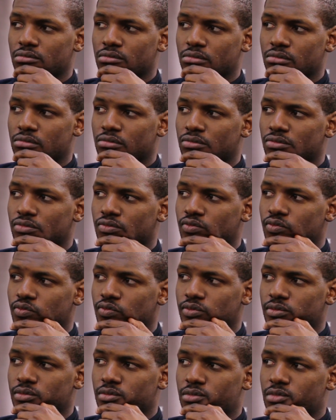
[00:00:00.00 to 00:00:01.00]
kids are
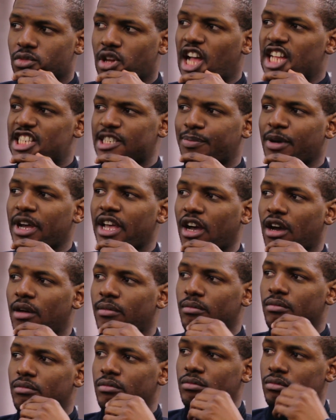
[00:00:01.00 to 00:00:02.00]
Kids believe in
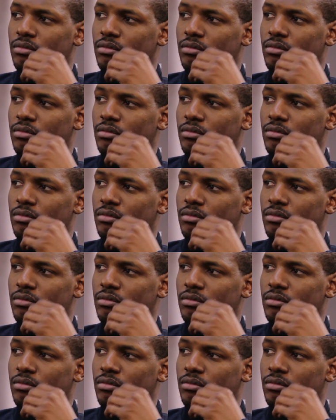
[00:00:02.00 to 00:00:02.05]
what they